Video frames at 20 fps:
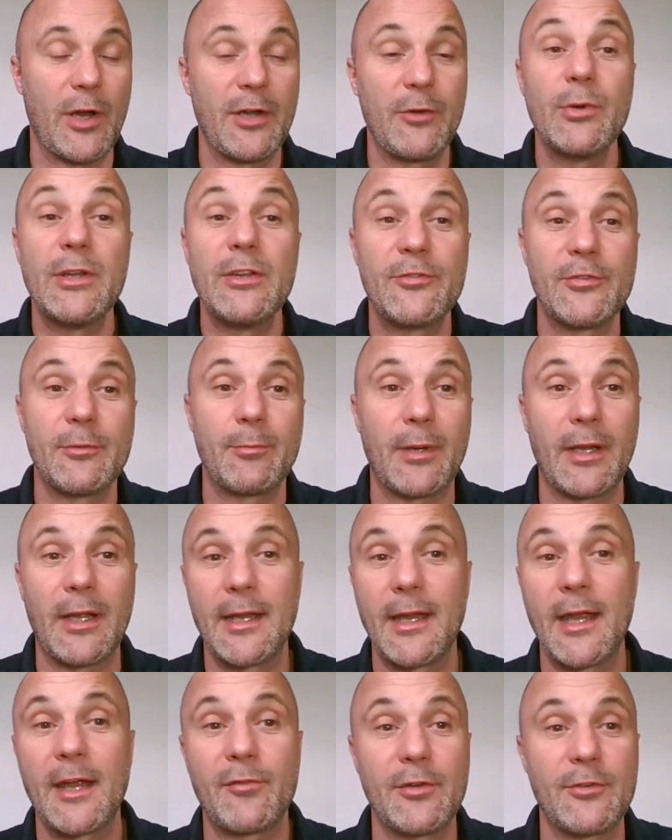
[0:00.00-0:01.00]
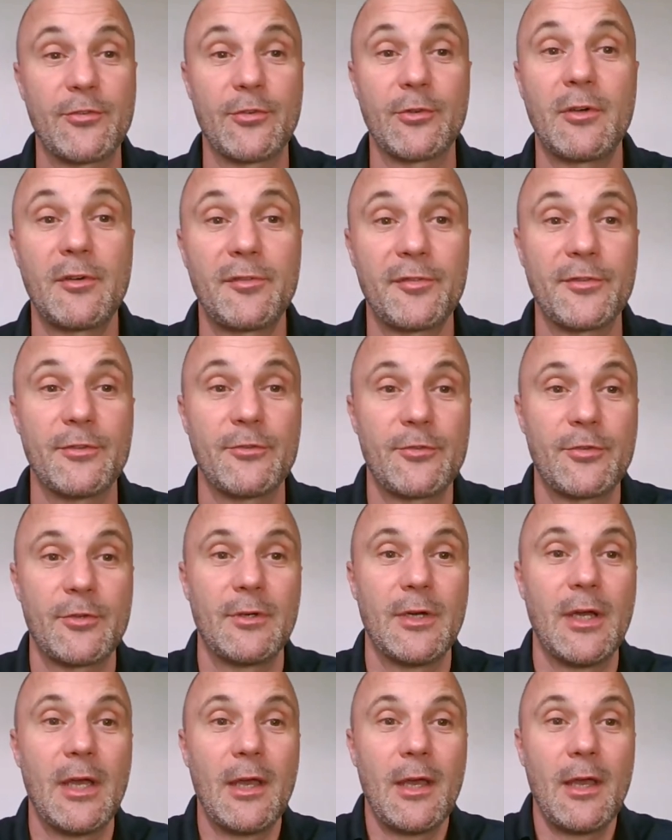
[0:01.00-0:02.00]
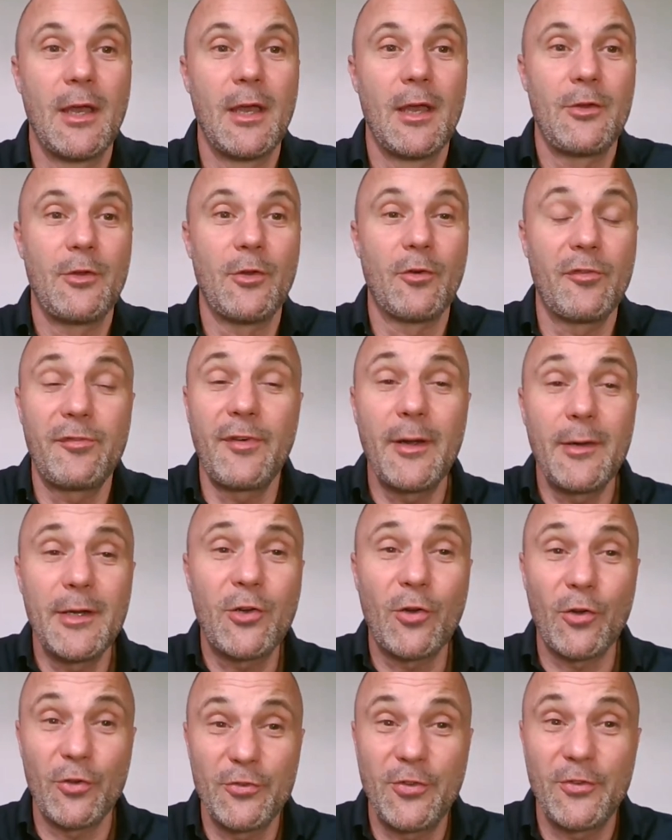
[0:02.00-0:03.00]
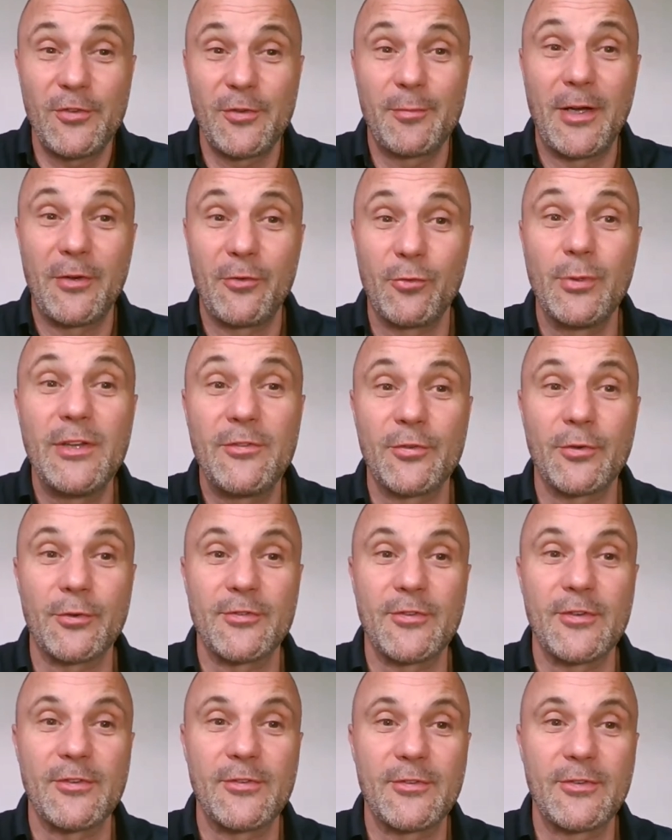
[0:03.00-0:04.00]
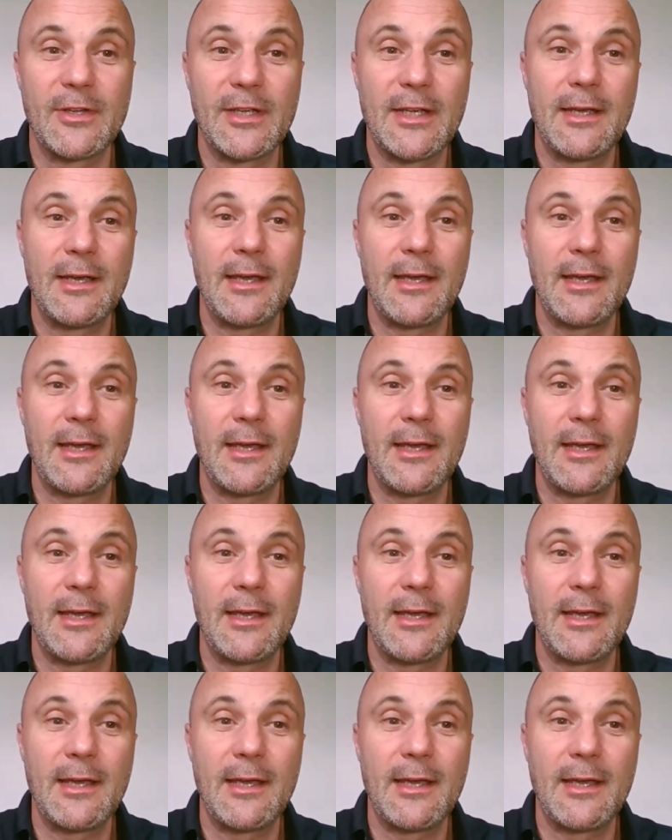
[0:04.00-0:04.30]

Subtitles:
one resupply every so often, so you're very conscious about resources.